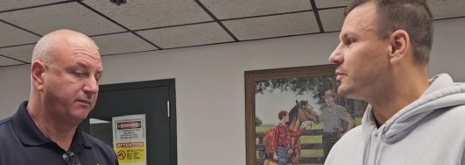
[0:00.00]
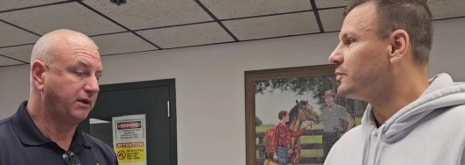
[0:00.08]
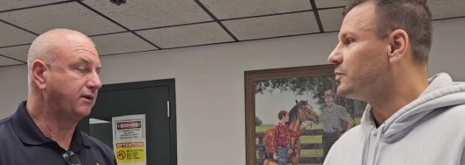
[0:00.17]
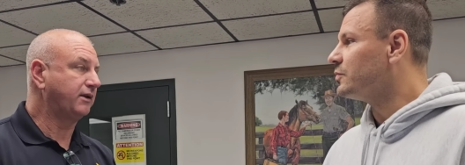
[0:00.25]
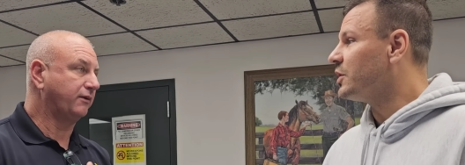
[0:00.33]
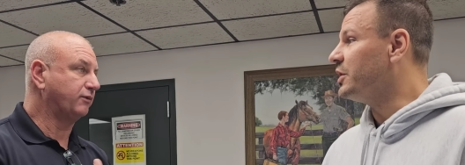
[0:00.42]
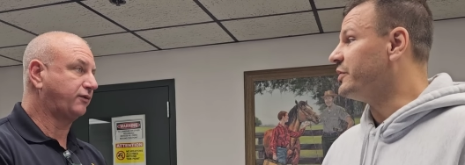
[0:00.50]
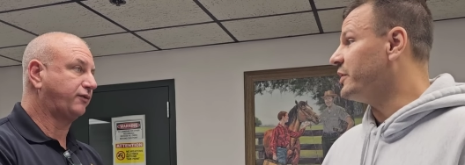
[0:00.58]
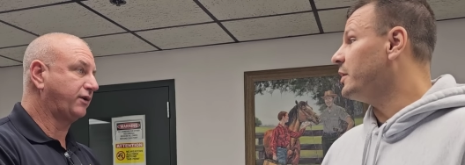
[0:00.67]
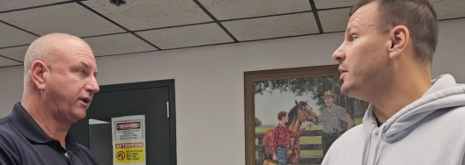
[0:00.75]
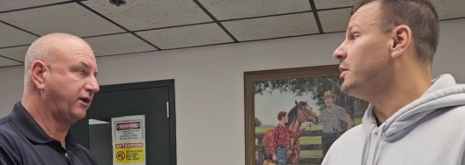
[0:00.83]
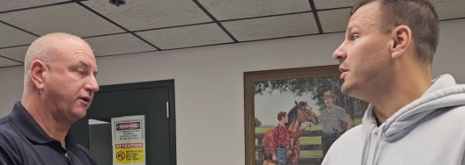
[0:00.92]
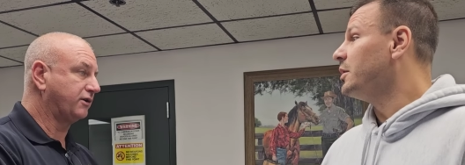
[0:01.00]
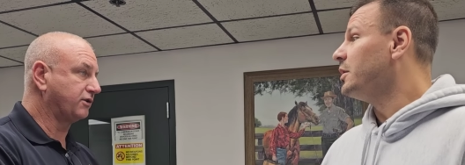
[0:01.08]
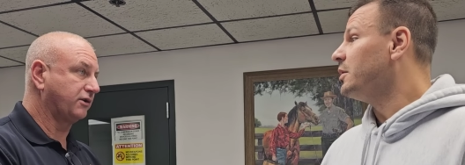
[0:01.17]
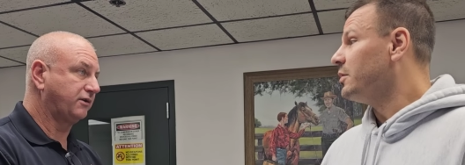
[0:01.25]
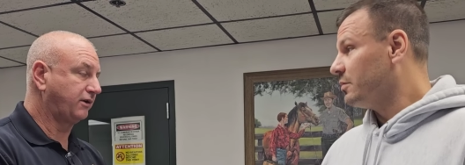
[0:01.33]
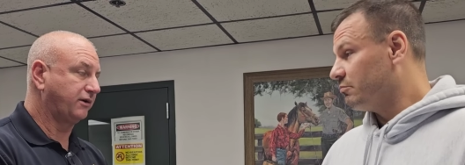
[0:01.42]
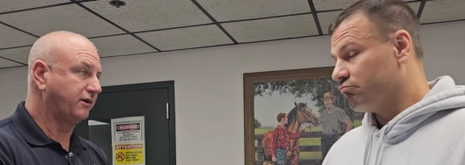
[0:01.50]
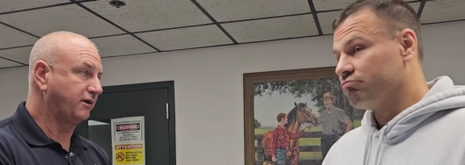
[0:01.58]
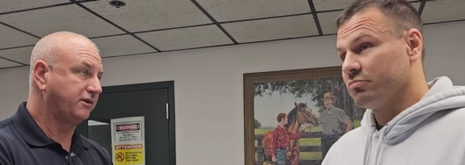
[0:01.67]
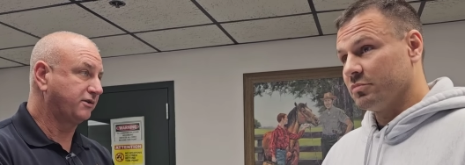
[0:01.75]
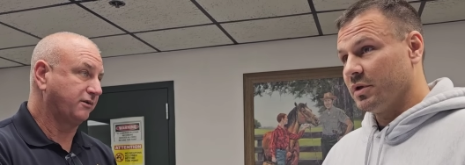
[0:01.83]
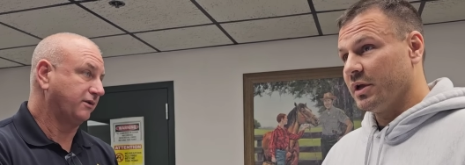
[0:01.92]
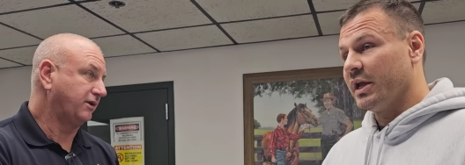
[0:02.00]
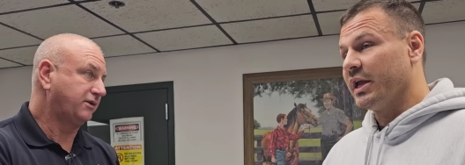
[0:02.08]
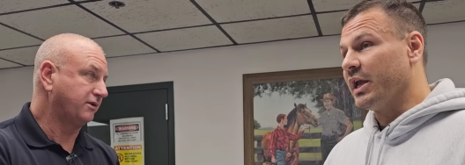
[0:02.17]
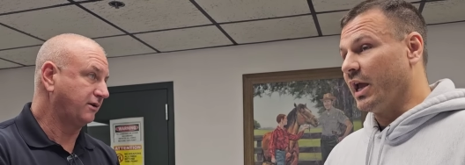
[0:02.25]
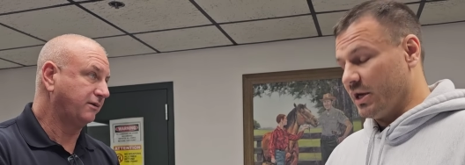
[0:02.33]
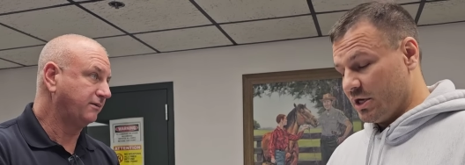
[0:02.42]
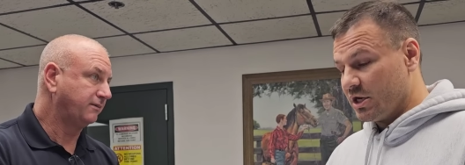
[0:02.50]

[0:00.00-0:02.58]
Speaker 1: But it was for years, years only. So and he